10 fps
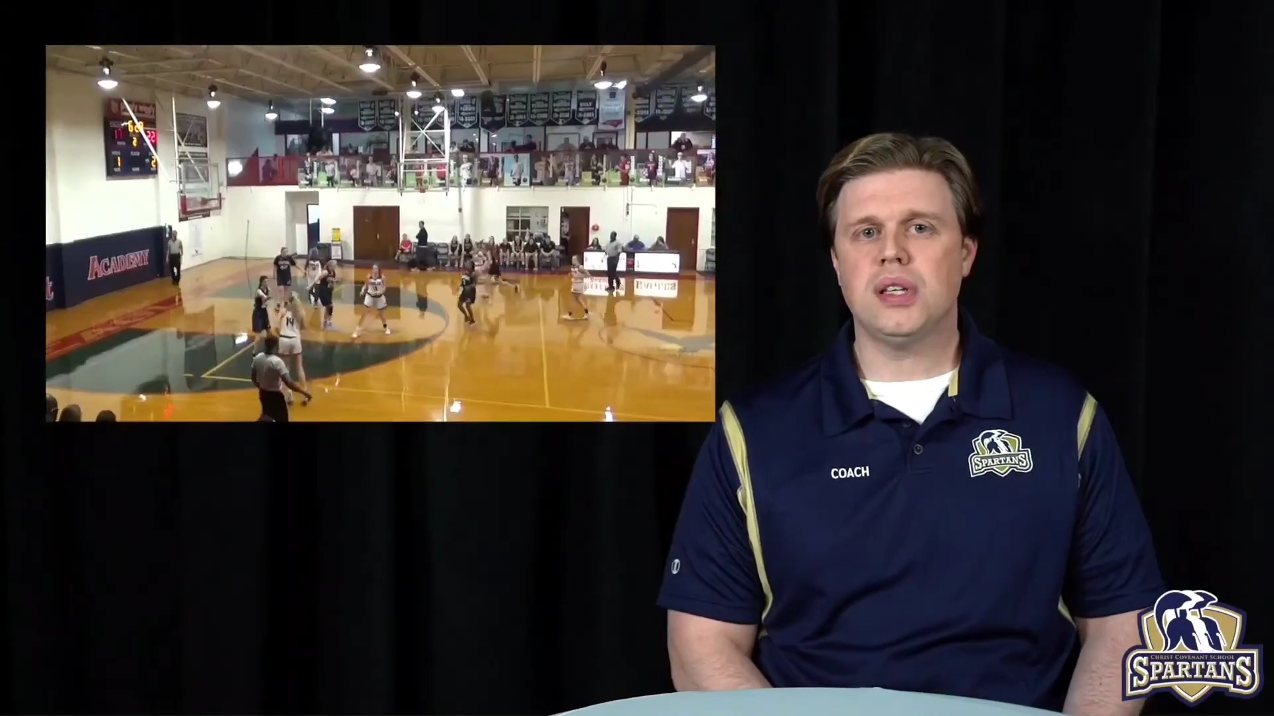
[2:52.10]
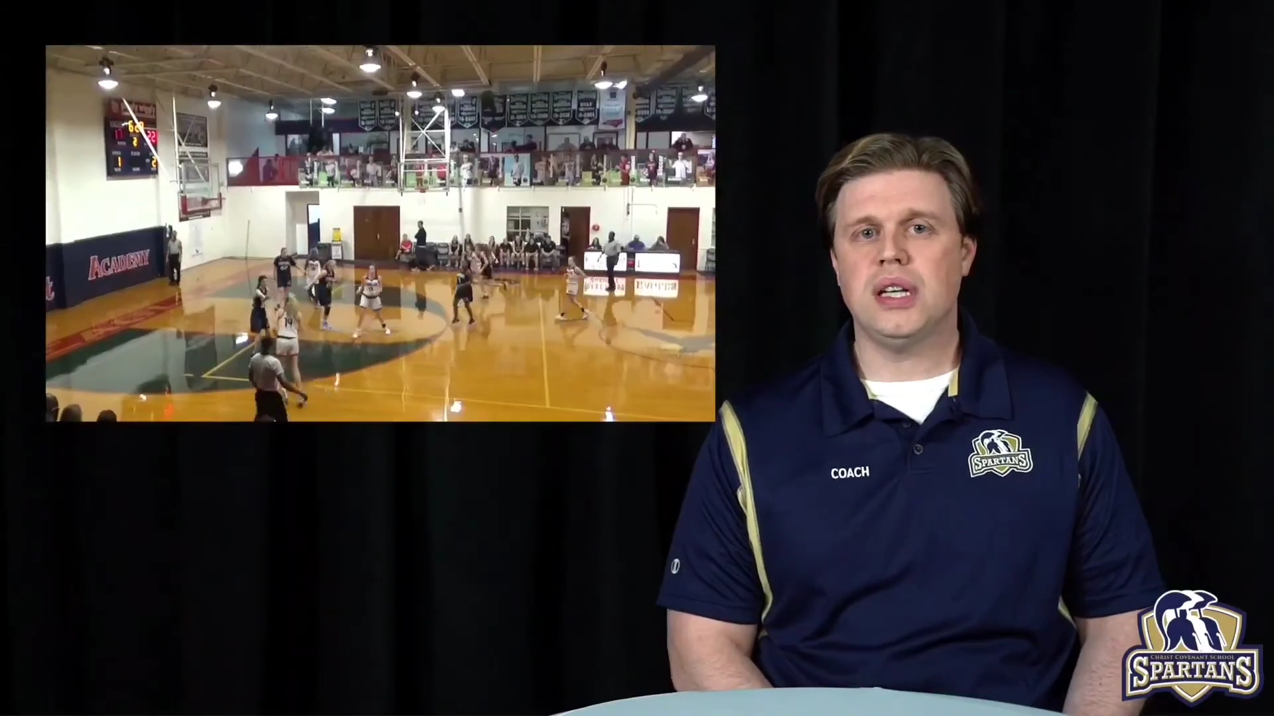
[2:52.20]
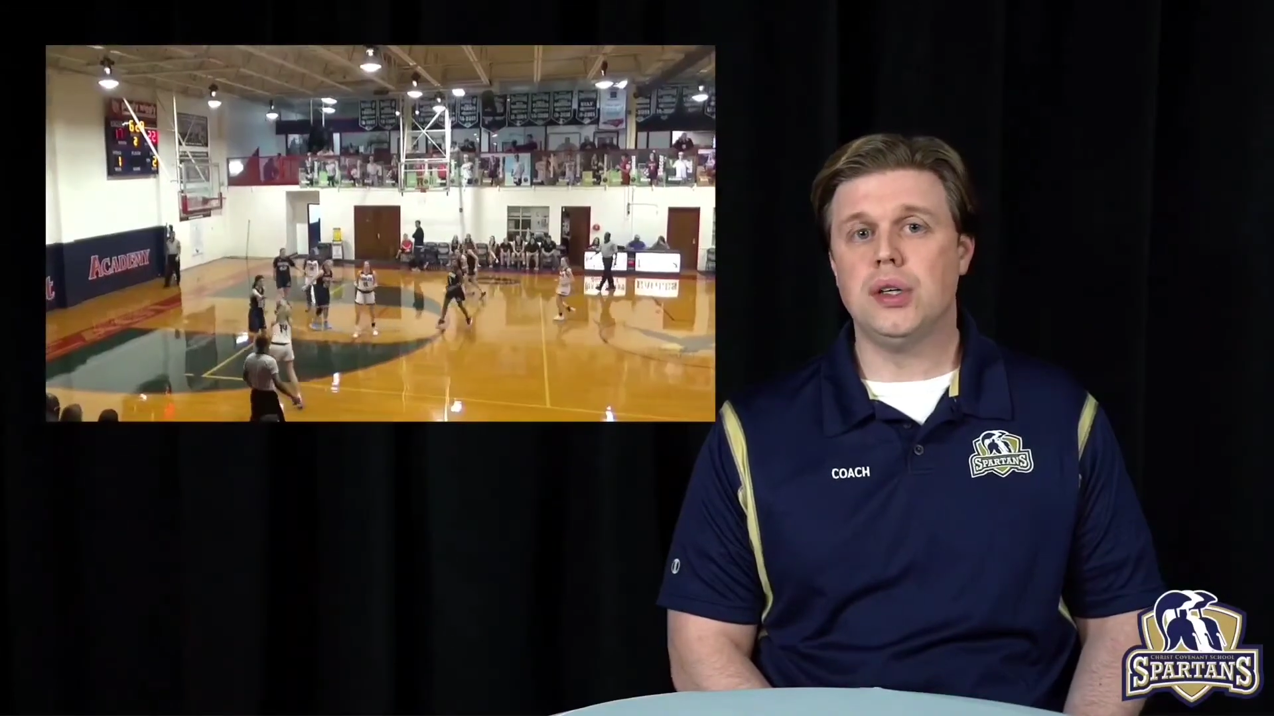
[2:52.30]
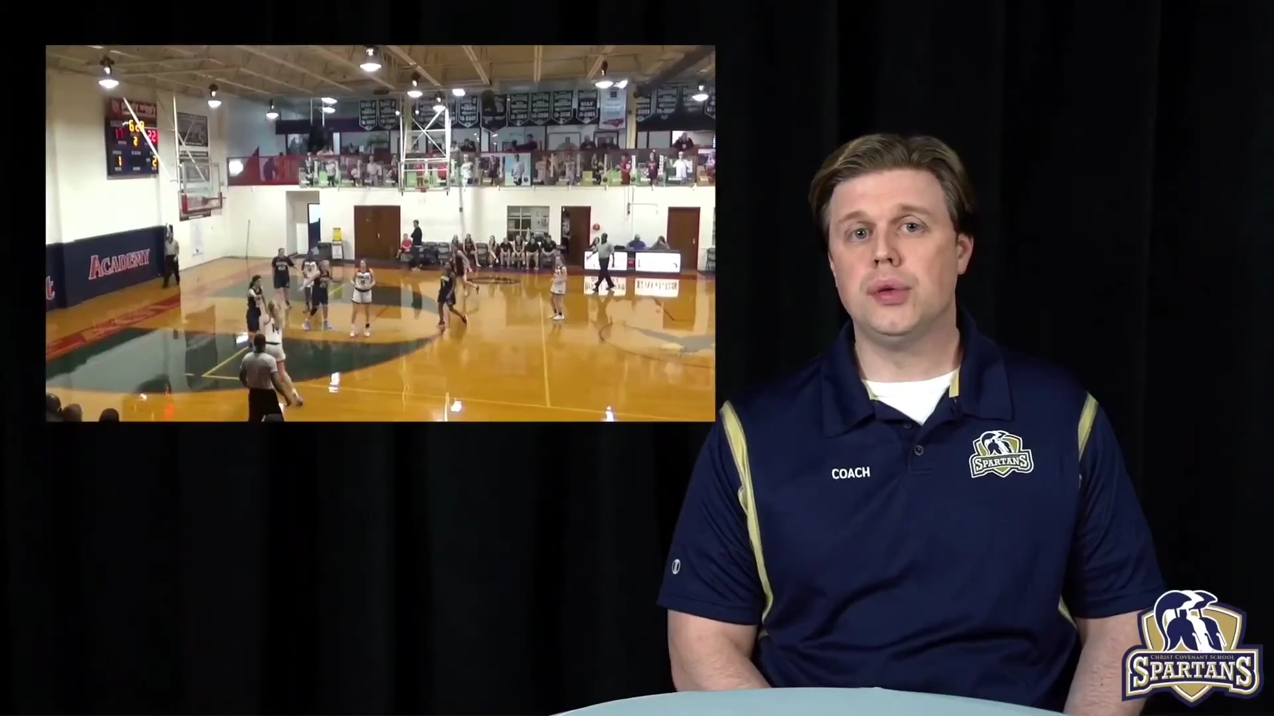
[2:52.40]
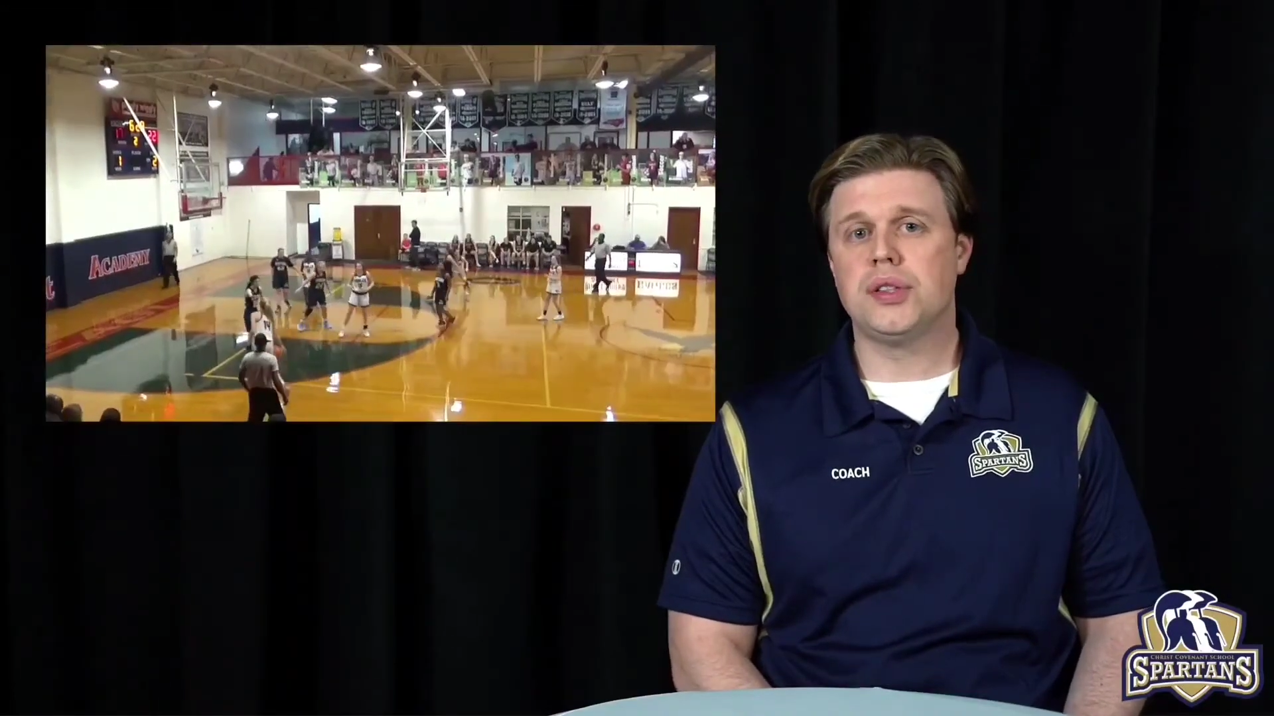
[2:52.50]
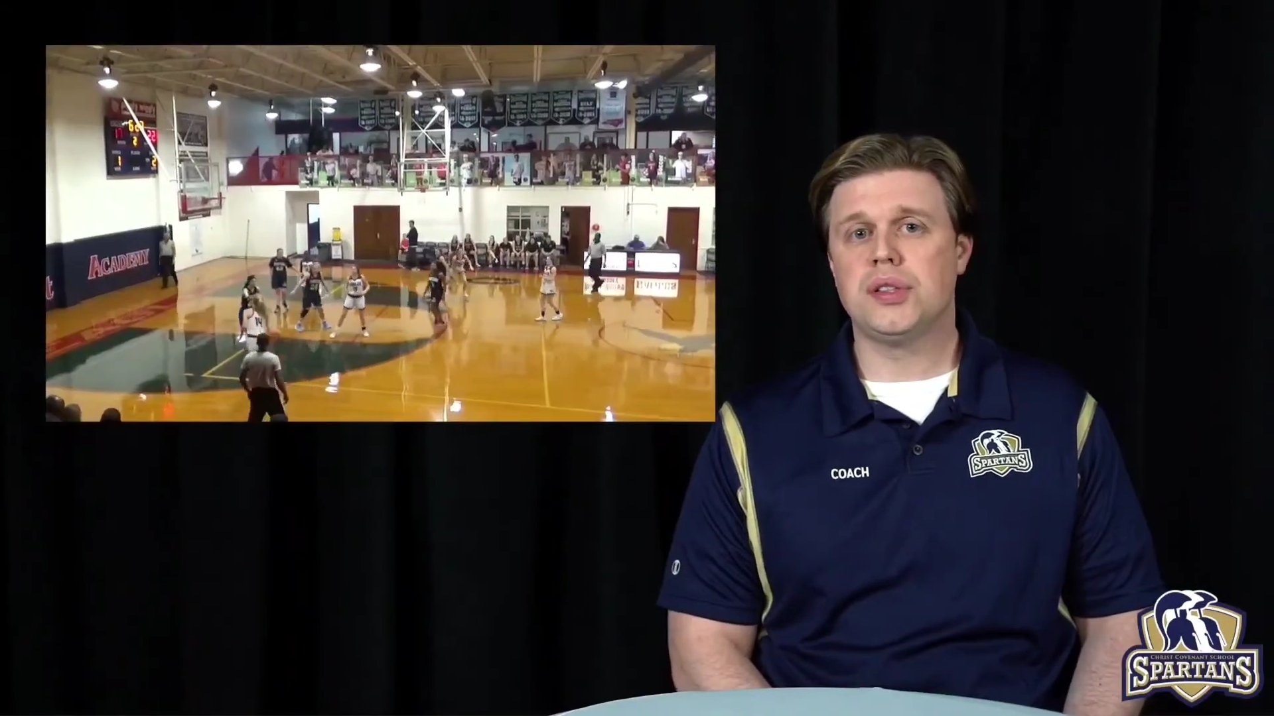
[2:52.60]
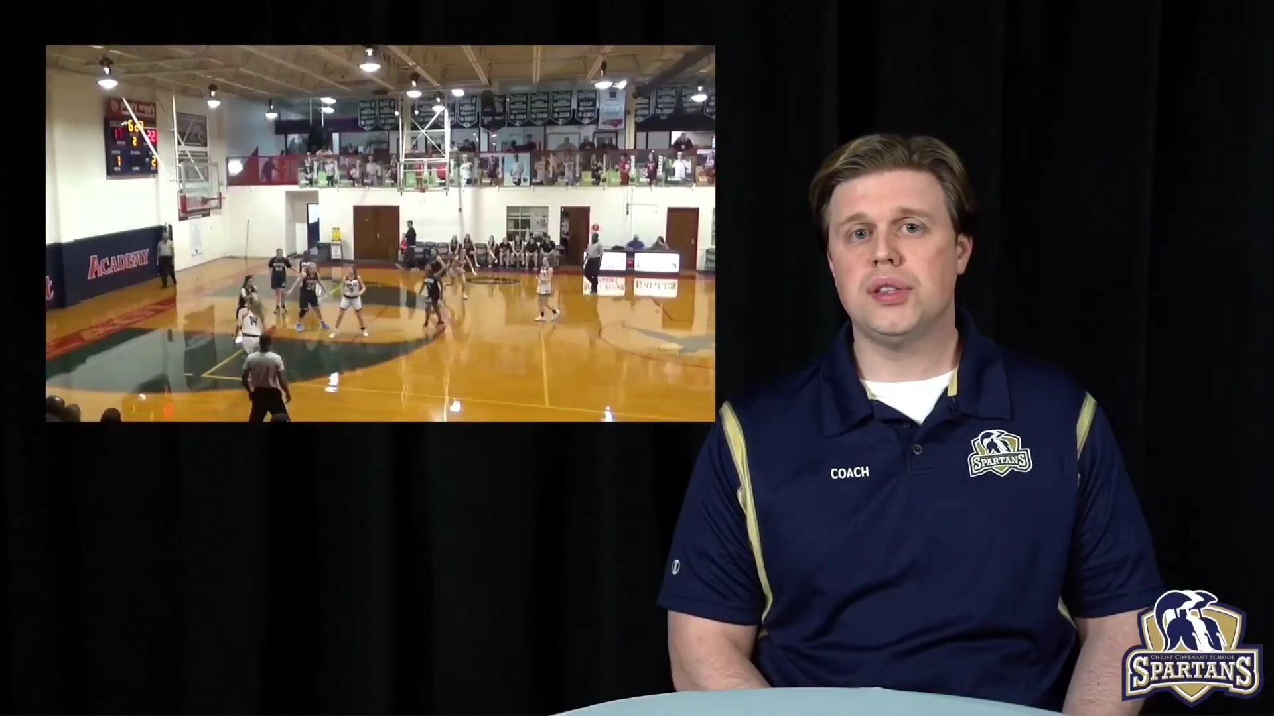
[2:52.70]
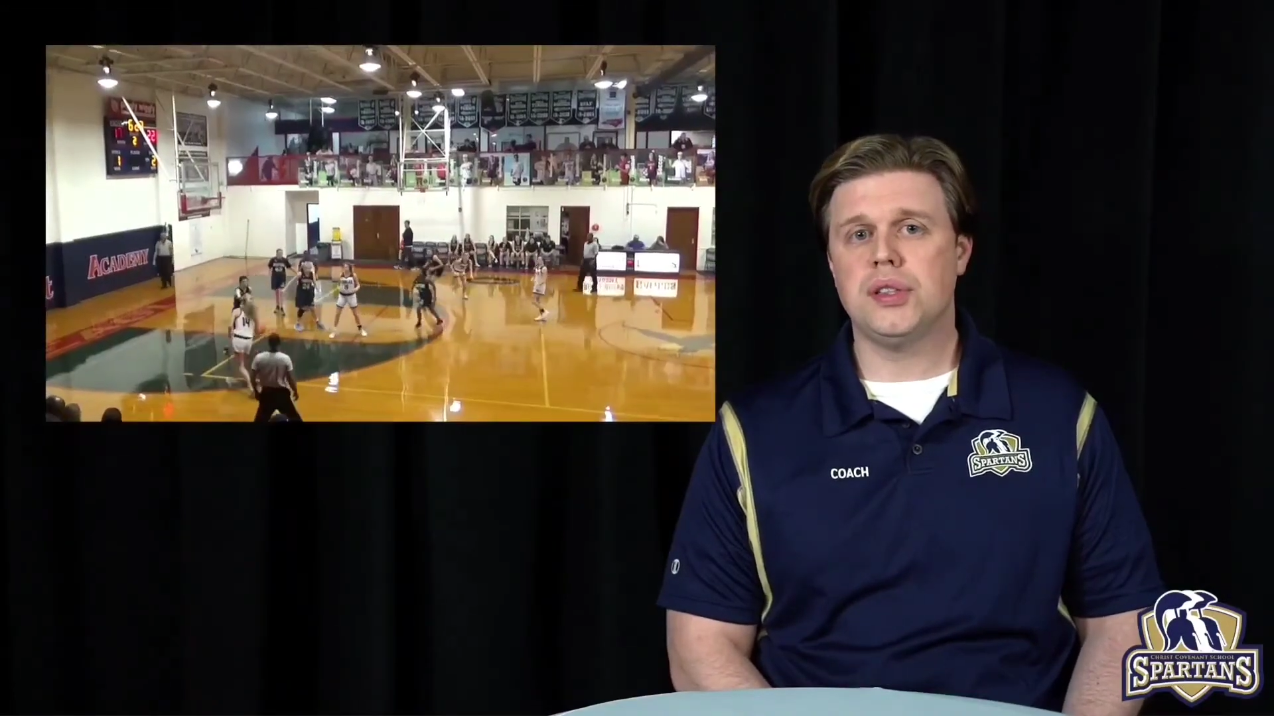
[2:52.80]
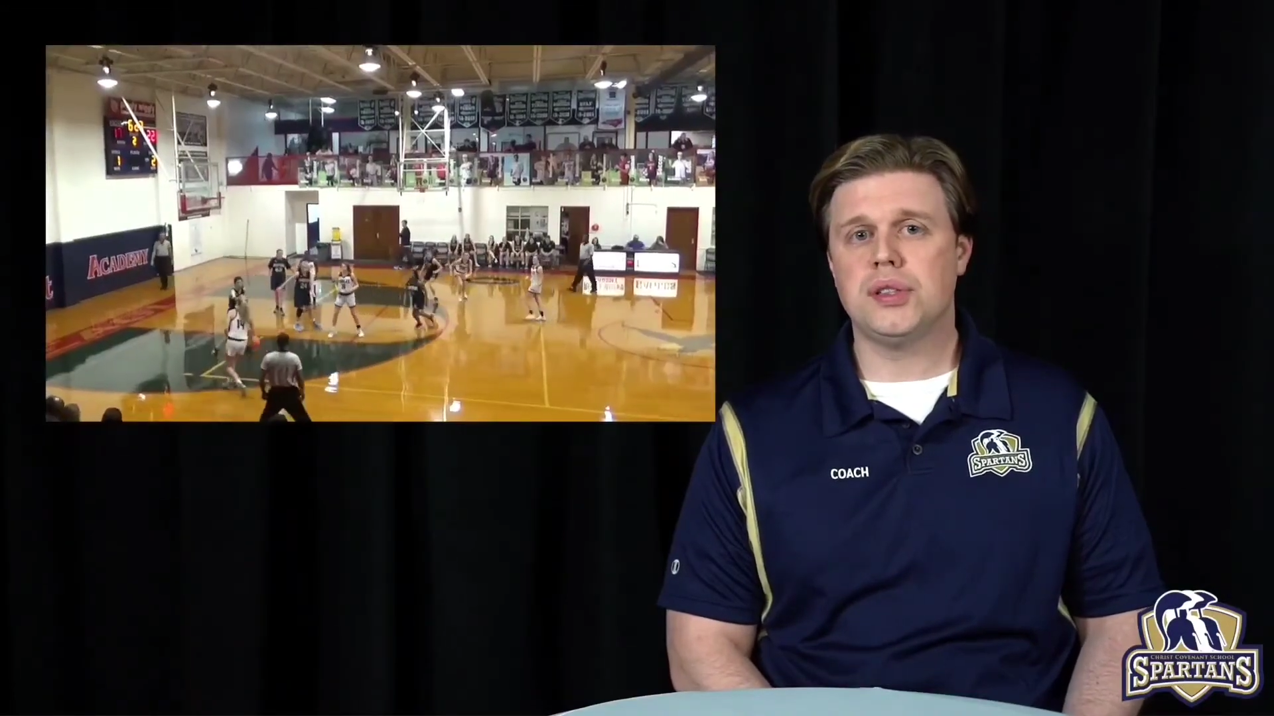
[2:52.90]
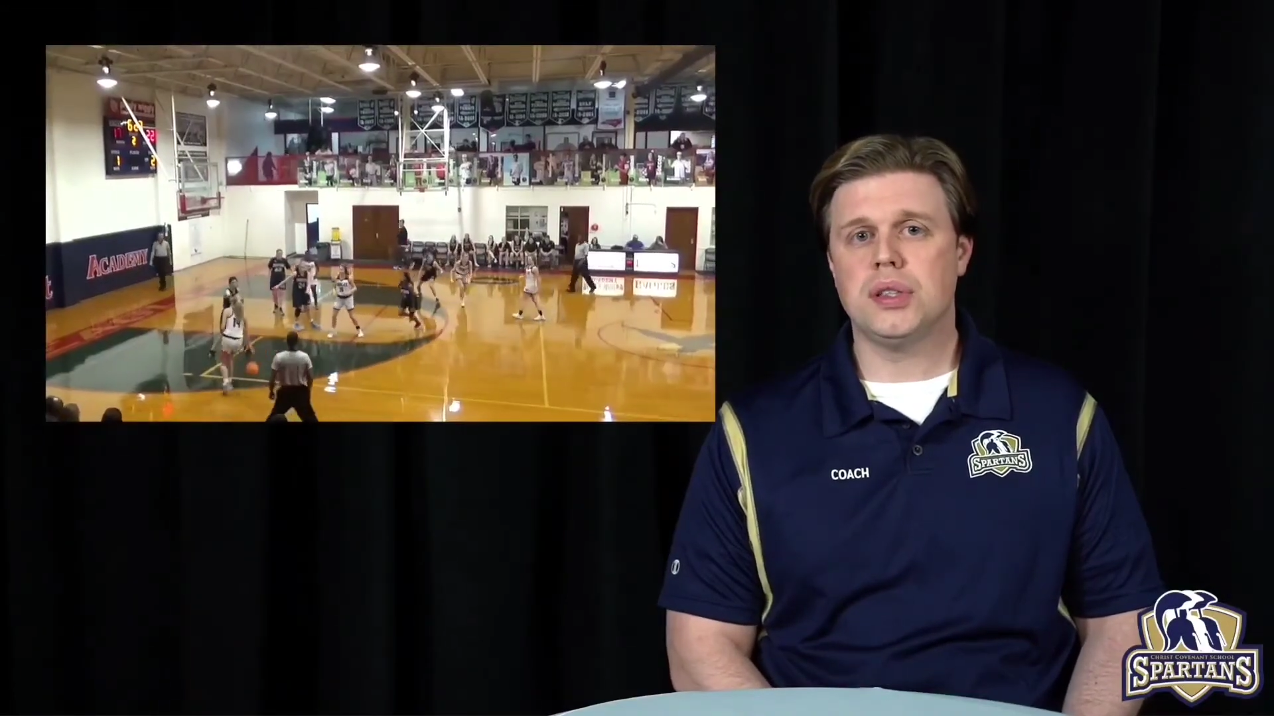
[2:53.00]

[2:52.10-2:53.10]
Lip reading: and illnesses